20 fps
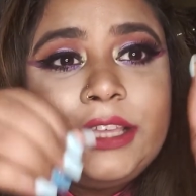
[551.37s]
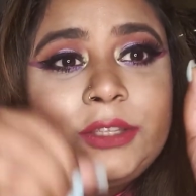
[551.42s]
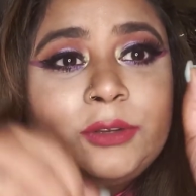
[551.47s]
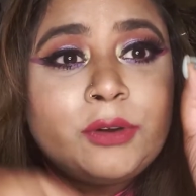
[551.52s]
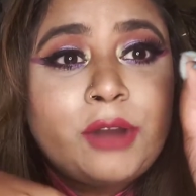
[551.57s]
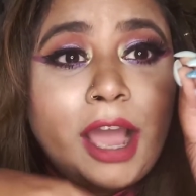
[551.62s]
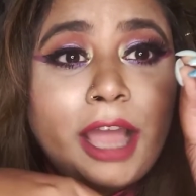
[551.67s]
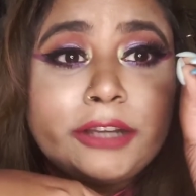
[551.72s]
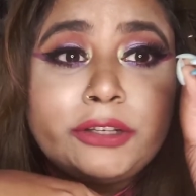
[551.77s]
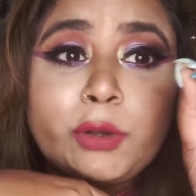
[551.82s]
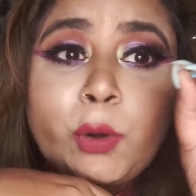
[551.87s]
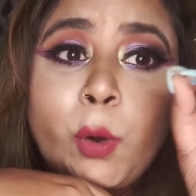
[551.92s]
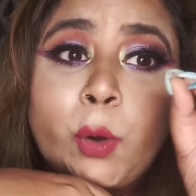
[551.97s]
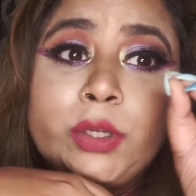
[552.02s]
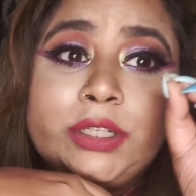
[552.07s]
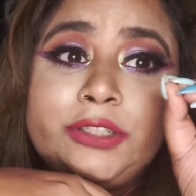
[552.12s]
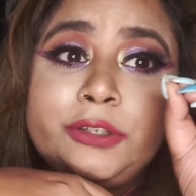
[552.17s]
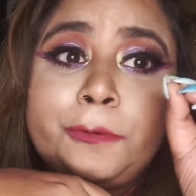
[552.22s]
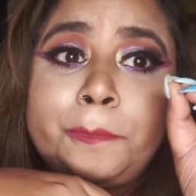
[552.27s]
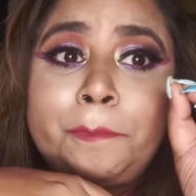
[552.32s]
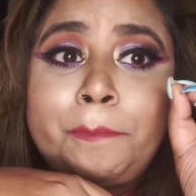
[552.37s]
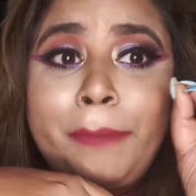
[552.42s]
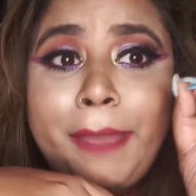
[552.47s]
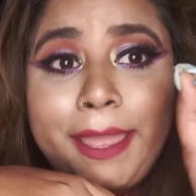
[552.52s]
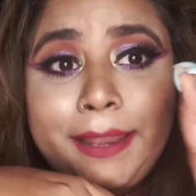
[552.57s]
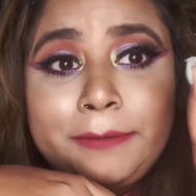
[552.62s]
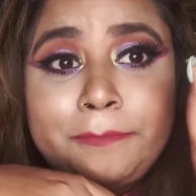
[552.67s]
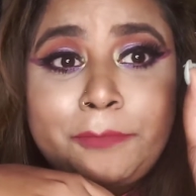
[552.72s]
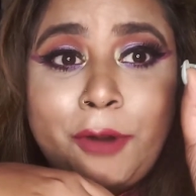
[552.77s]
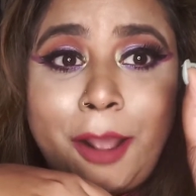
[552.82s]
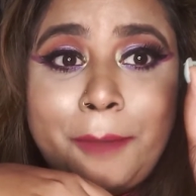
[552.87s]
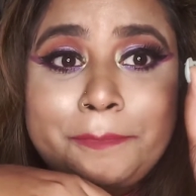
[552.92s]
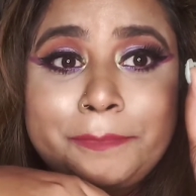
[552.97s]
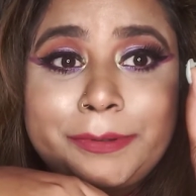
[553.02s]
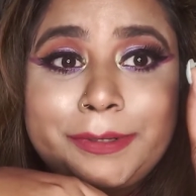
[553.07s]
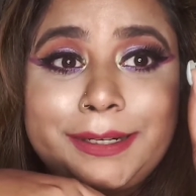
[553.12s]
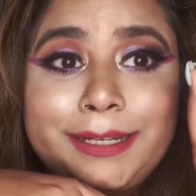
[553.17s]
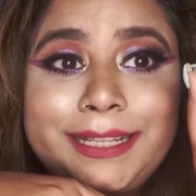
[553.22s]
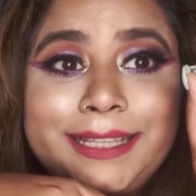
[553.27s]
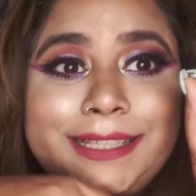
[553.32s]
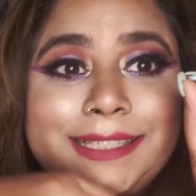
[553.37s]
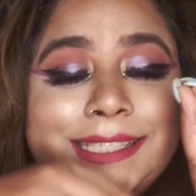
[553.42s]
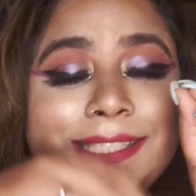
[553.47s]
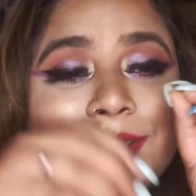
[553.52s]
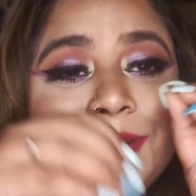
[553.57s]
You can't hold your pen properly.